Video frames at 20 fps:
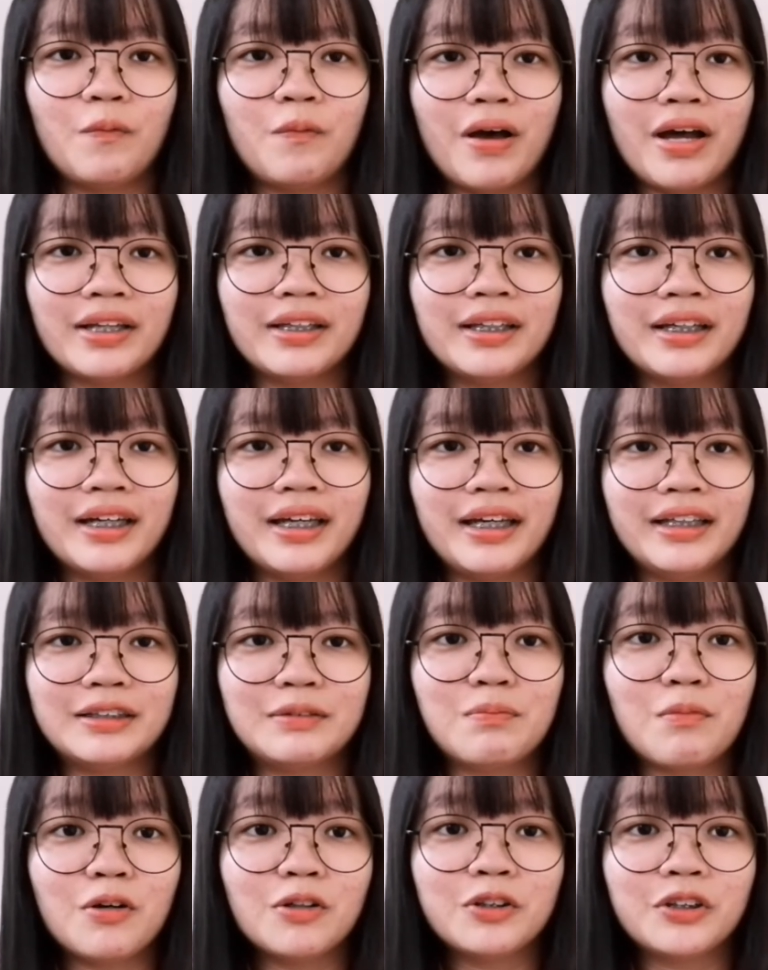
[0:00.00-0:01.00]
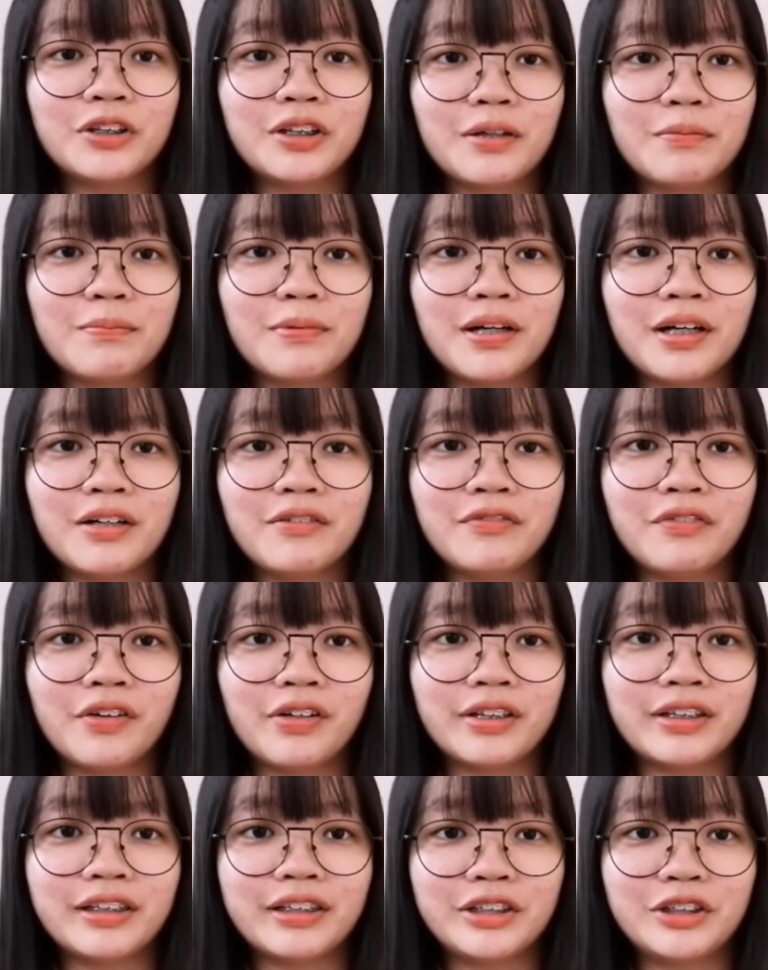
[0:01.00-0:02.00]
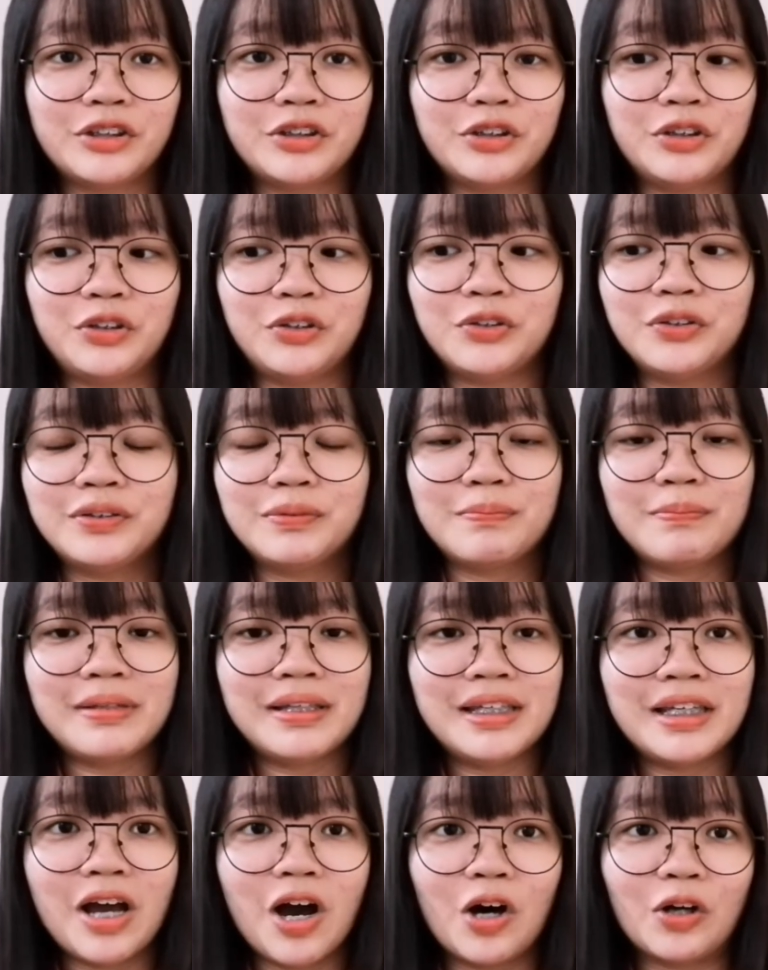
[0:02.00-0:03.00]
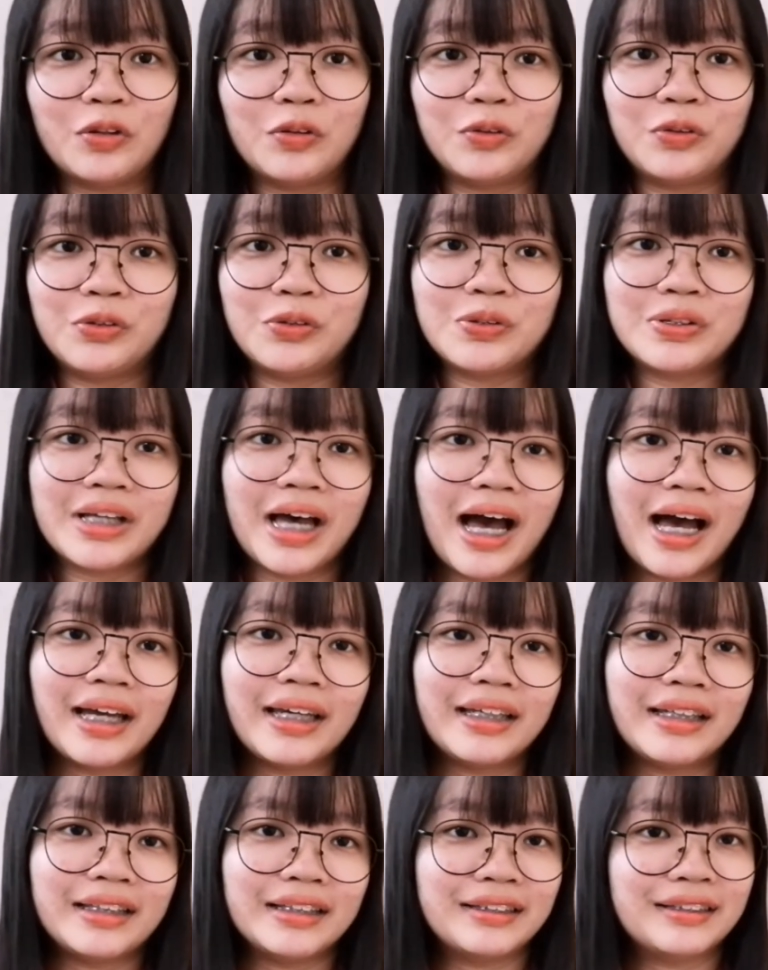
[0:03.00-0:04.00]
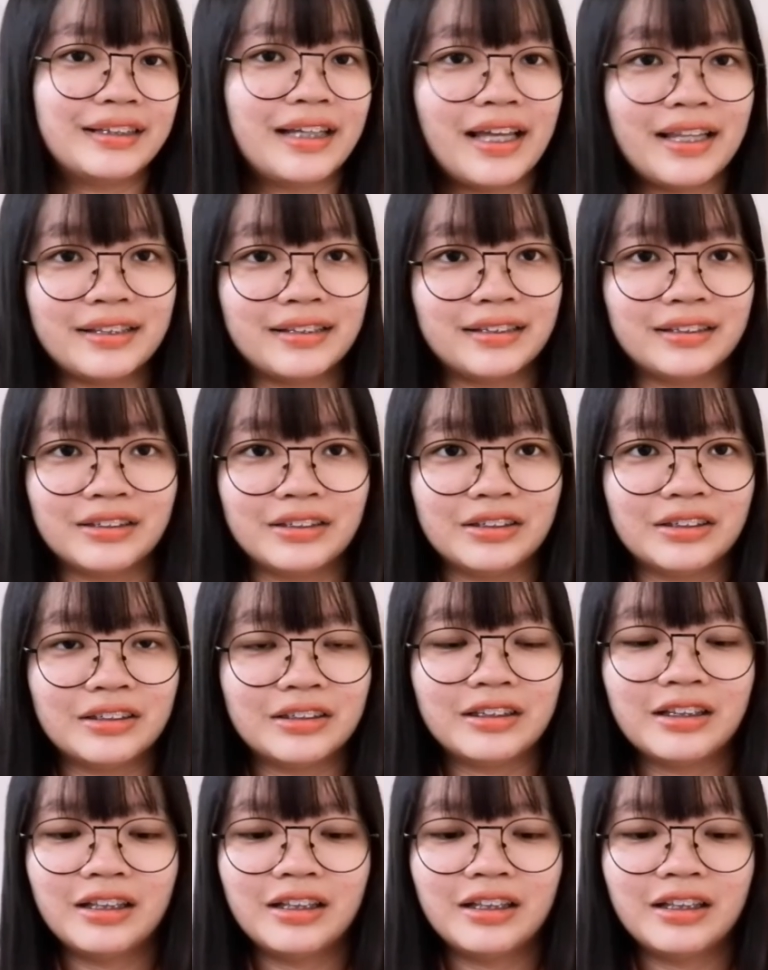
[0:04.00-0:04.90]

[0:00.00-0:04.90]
whether it's more suitable for us to use me or to use I in the sentence.